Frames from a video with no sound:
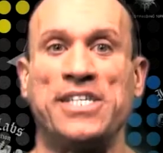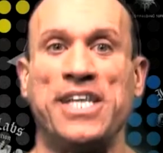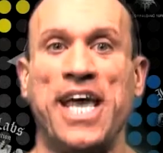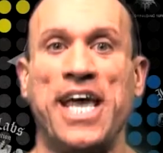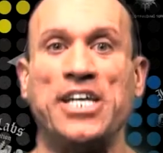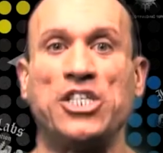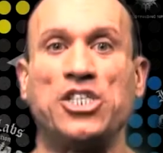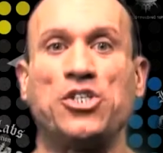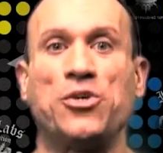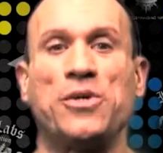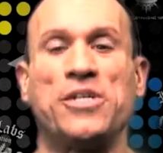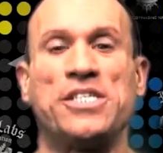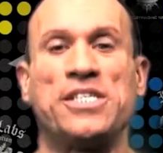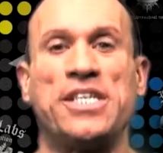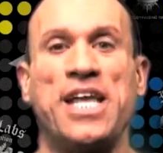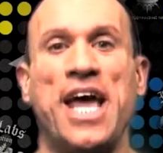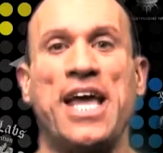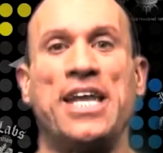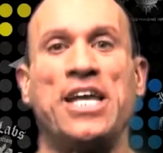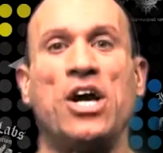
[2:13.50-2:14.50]
stage to a
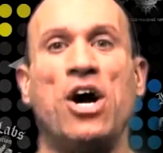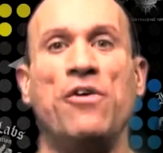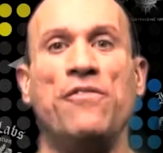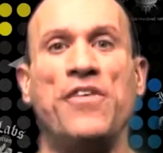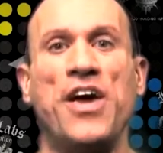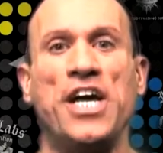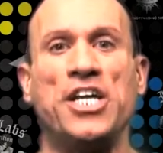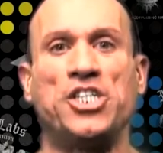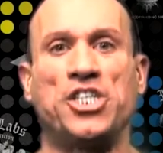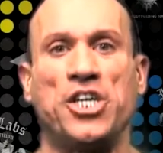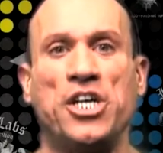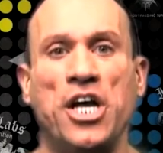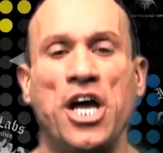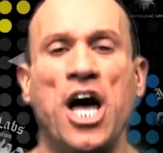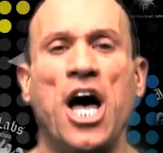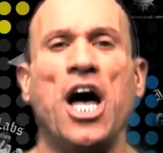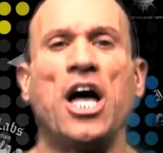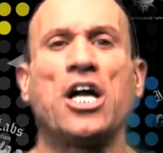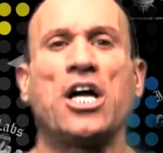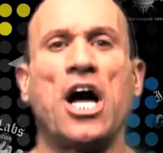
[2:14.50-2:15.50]
standing ovation,
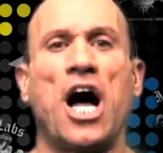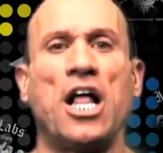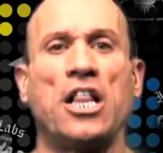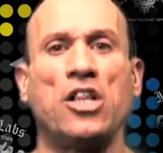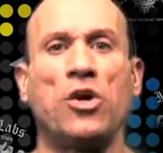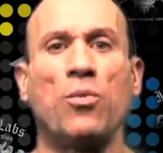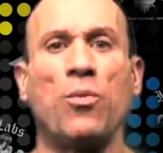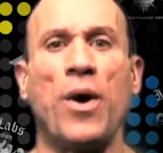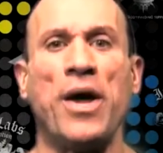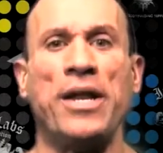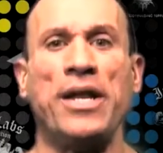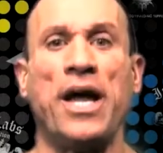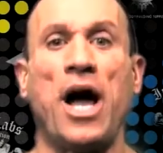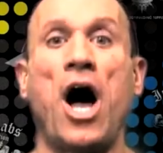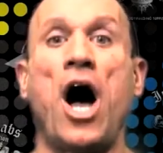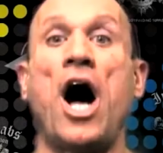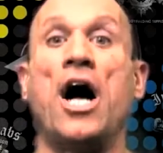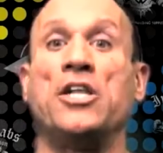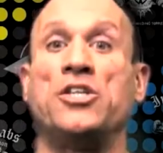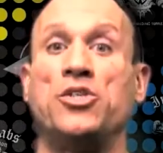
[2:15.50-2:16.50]
Cutler went
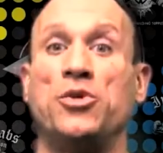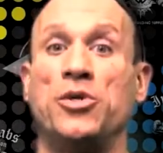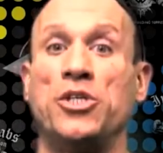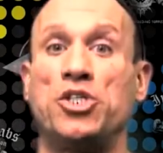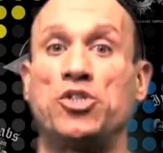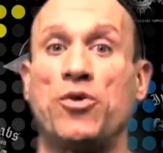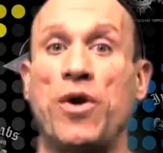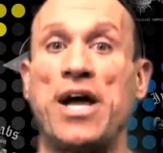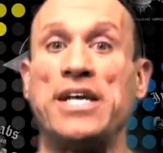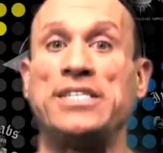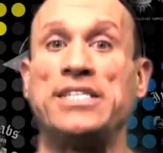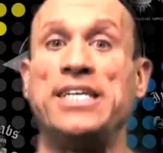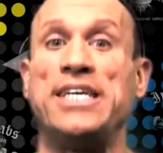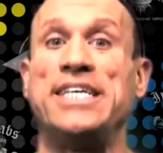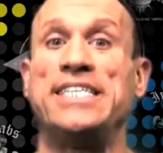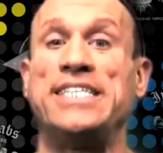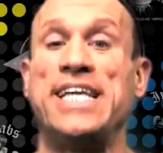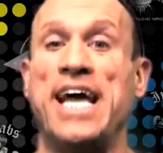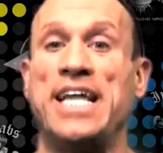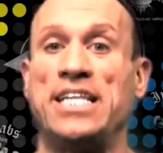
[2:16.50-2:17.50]
on to address the
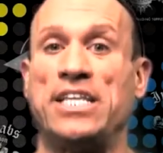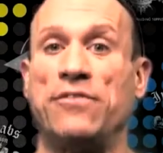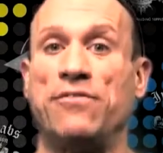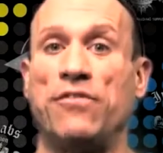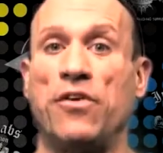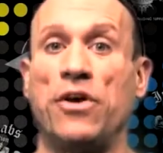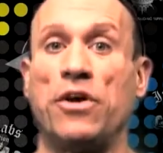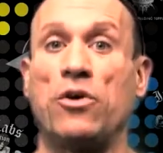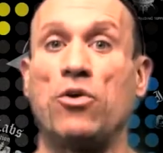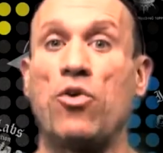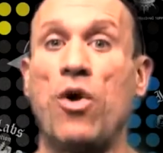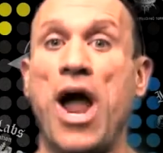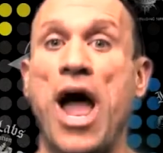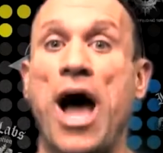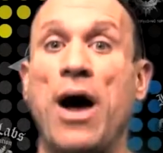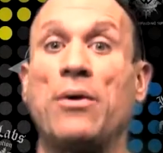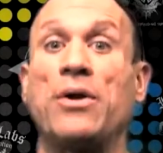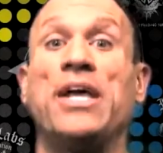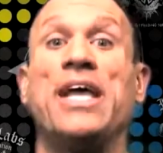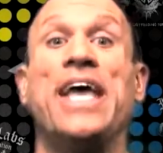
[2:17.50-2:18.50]
attentive
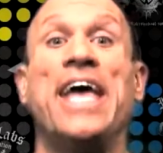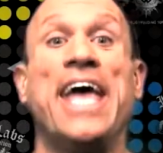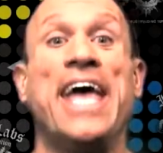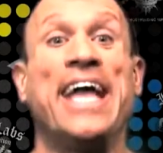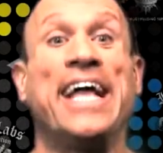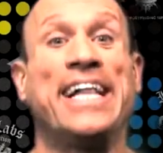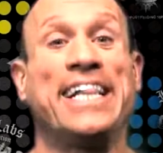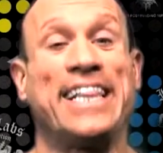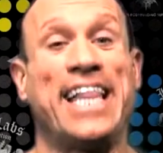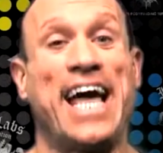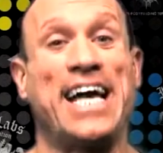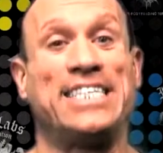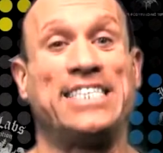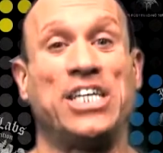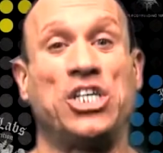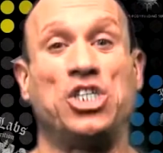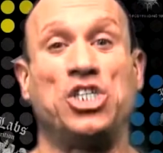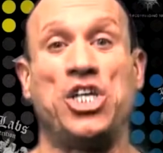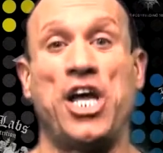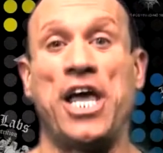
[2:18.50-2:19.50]
crowd in
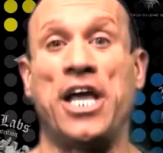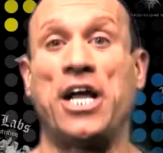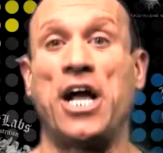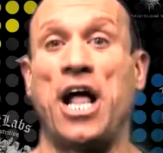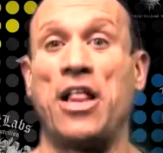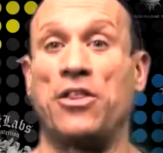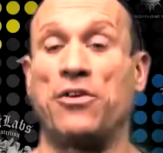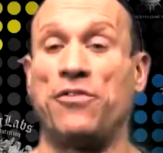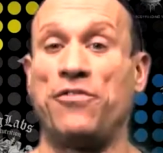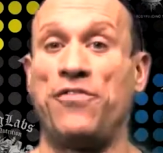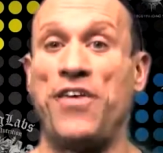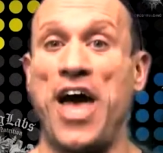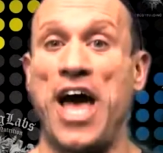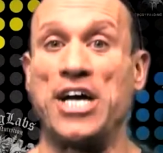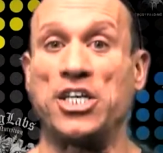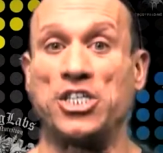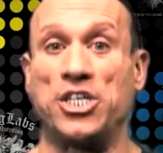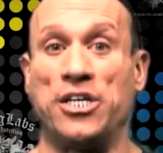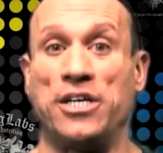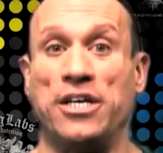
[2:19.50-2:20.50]
classic Jay Cutler
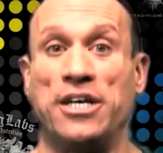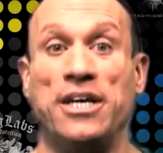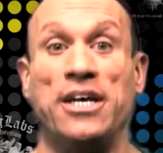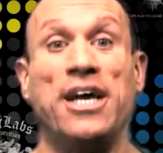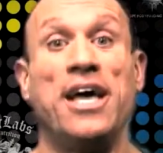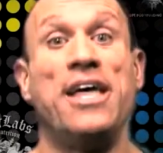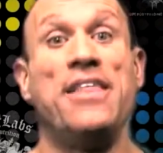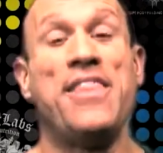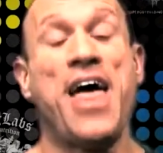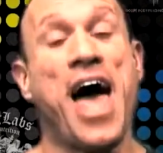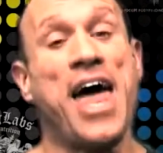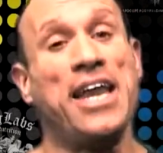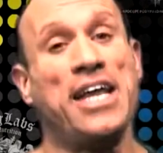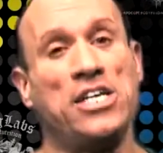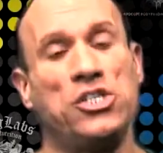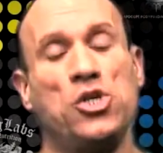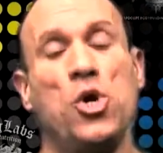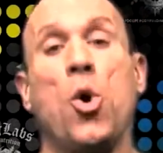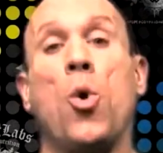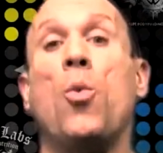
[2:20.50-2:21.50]
fashion, that
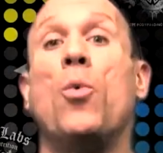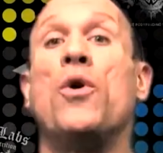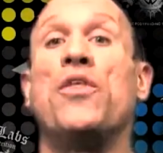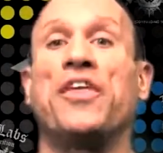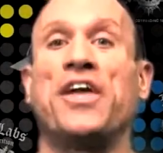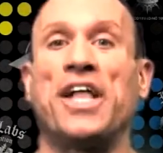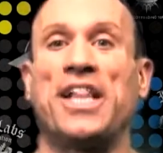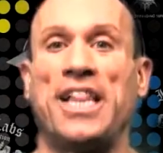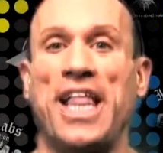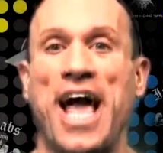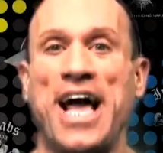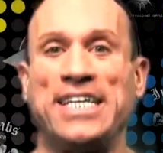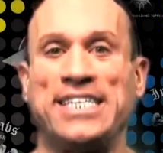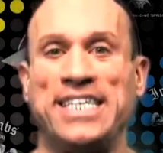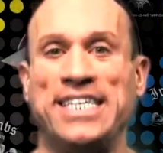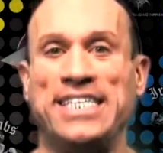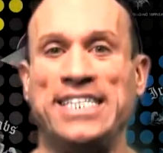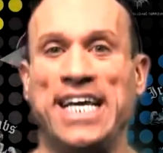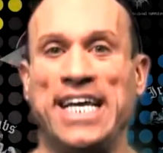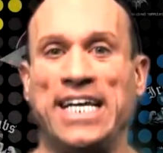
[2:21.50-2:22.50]
is, with class
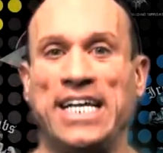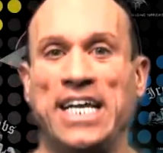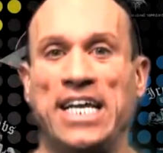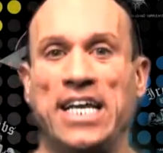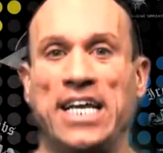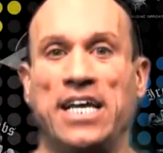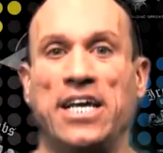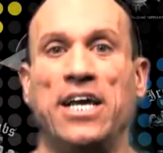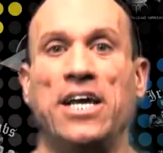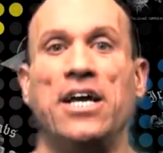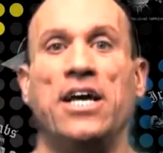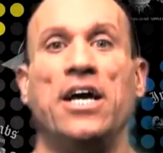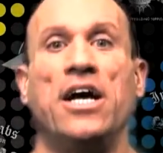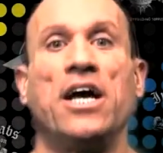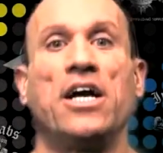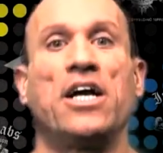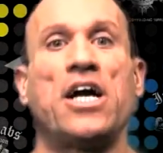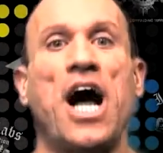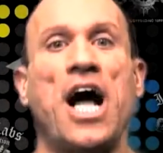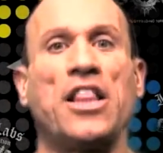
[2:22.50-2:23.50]
and dignity.
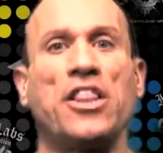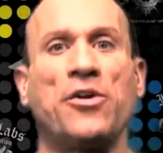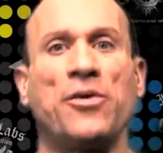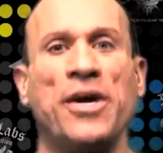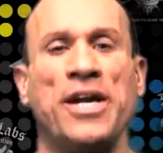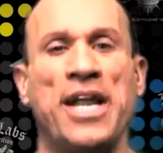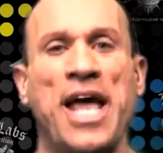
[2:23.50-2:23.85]
Cutler